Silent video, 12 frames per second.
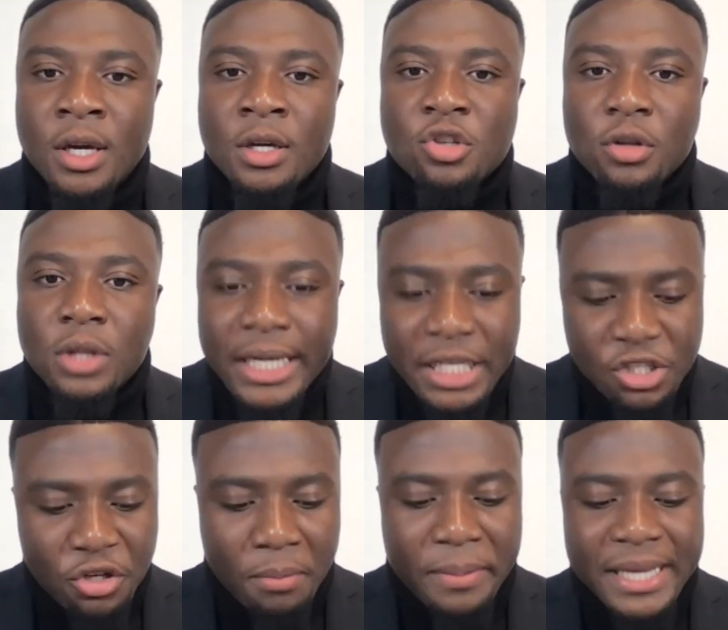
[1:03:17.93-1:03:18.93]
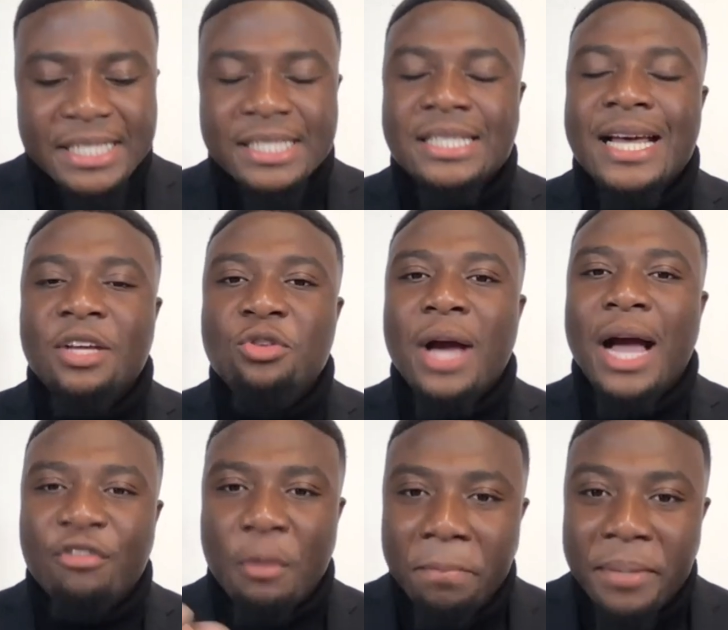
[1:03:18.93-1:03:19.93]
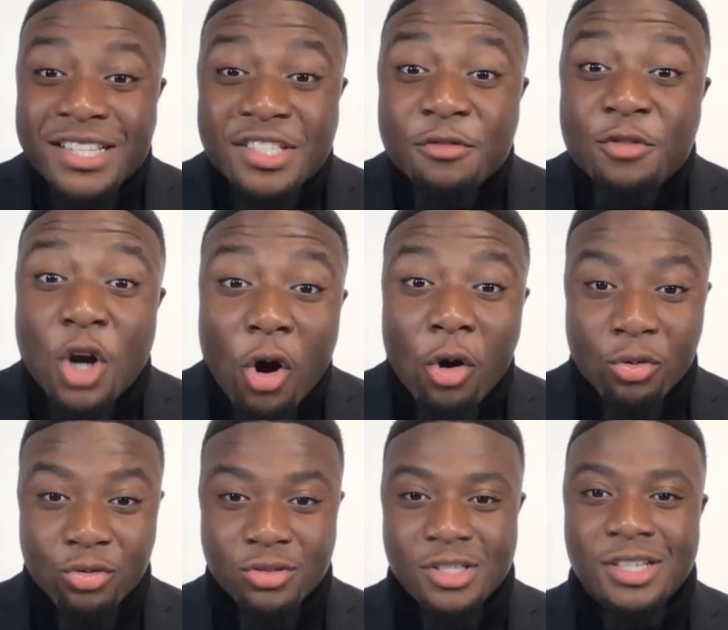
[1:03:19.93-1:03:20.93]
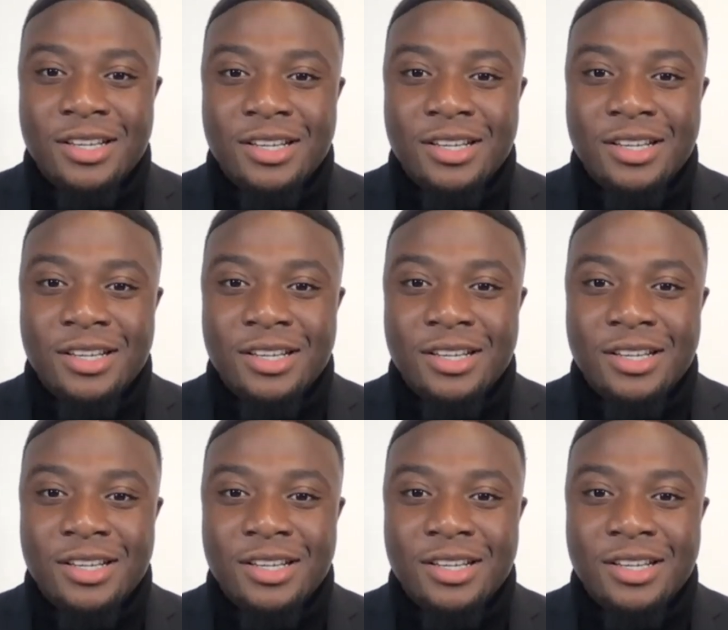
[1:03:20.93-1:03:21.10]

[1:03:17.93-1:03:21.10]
So look at your business like you have a piece of gold.